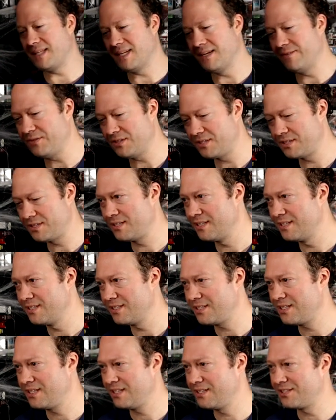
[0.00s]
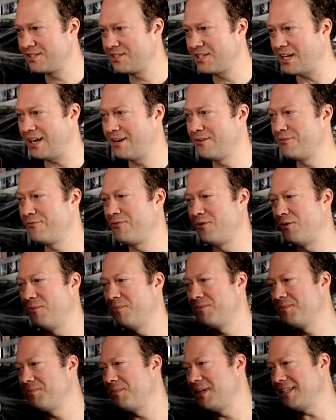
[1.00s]
then if it's
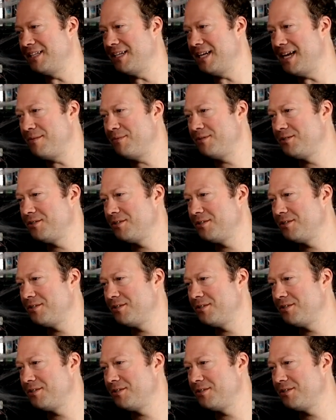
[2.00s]
styrofoam, my dad.